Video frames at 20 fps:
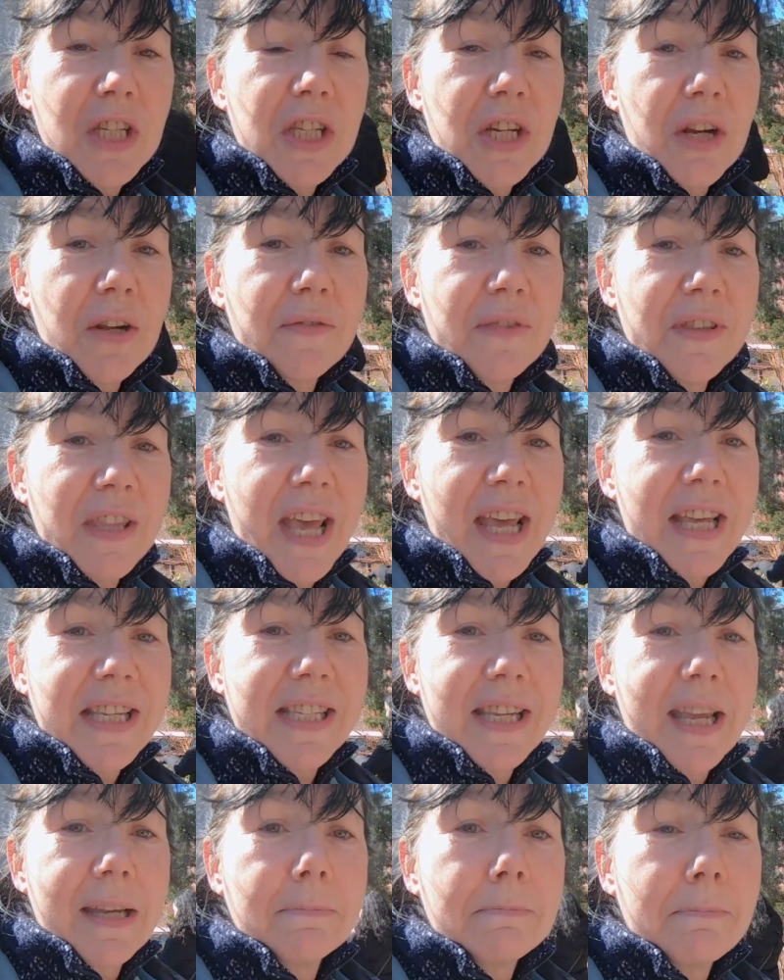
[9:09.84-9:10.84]
just over there
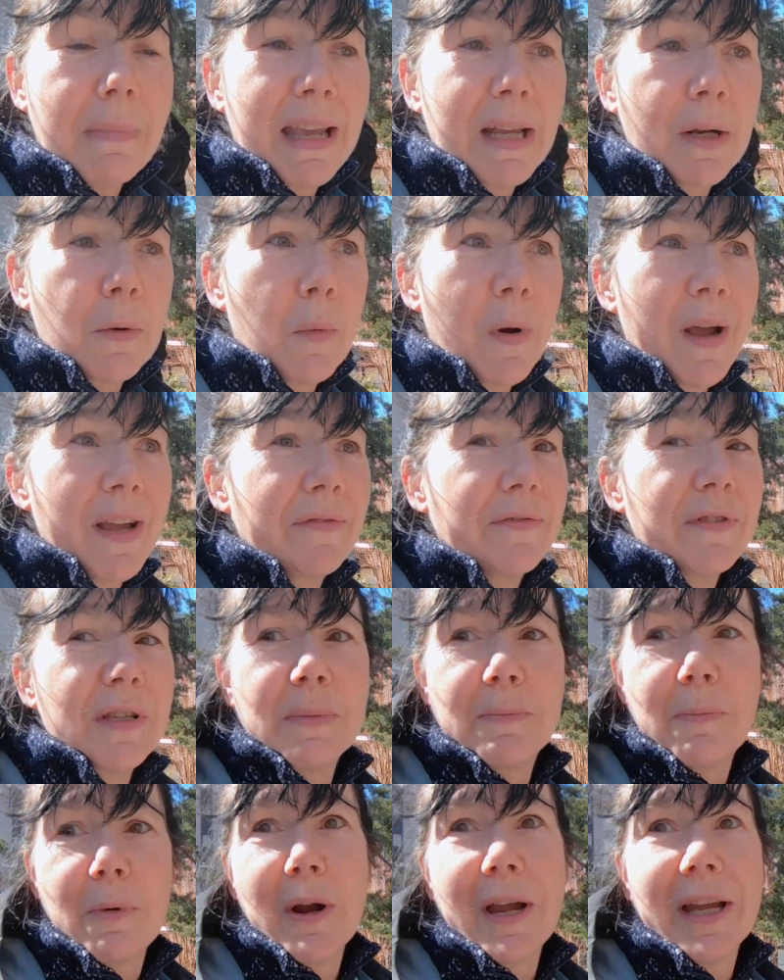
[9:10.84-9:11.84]
saying make way for
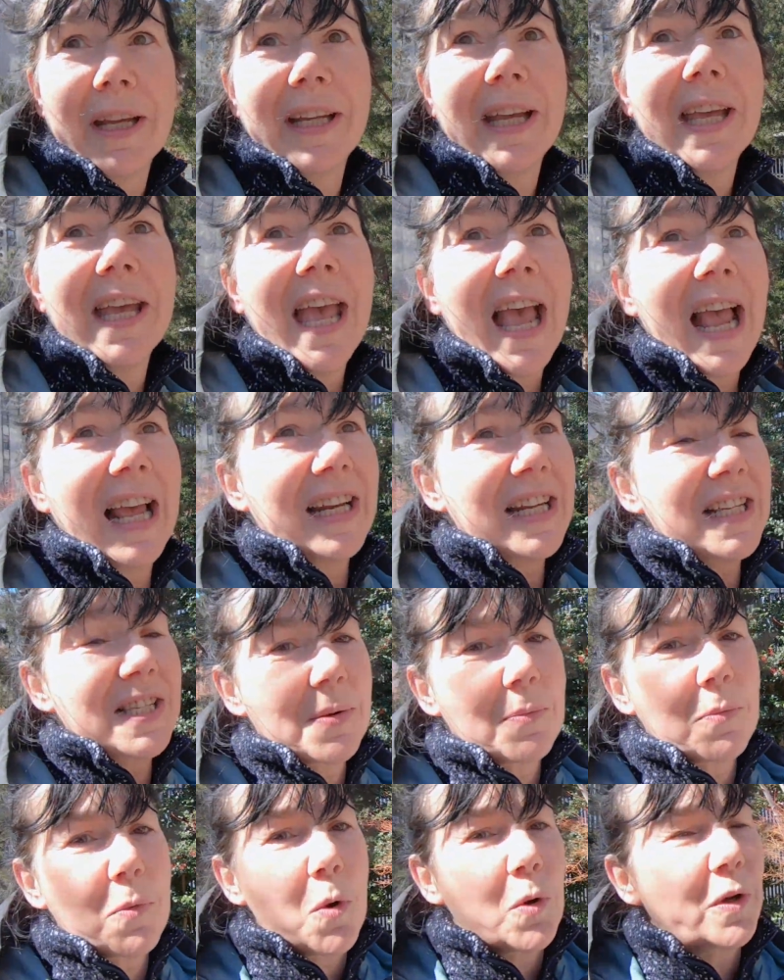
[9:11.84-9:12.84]
spring. And as I'm